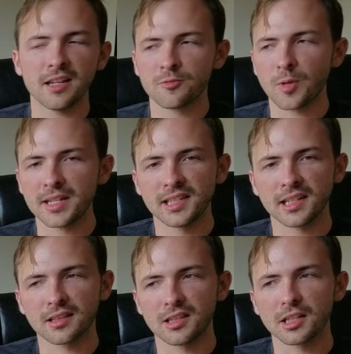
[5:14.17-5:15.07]

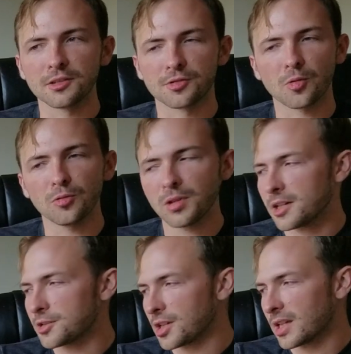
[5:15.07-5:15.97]
raising the control
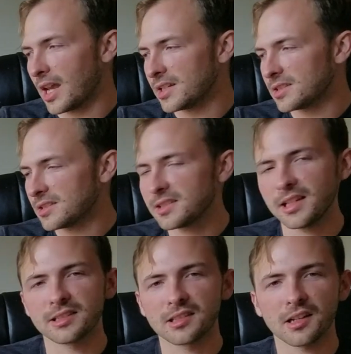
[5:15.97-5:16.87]
logic gains
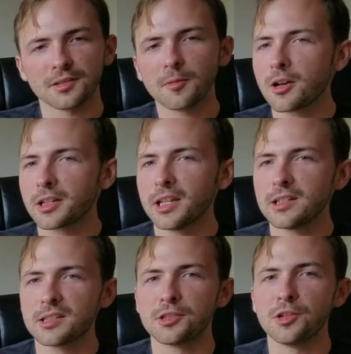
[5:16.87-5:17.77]
inside the rocket
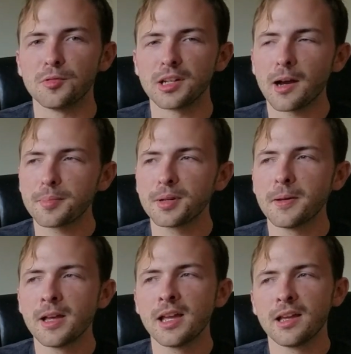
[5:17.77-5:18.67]
to tune it up,
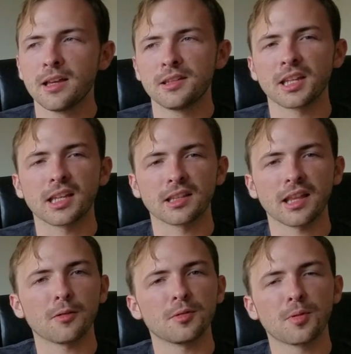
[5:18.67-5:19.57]
thinking
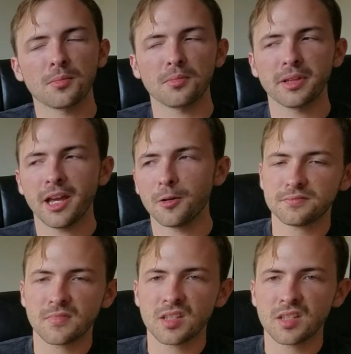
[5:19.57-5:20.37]
that would probably help.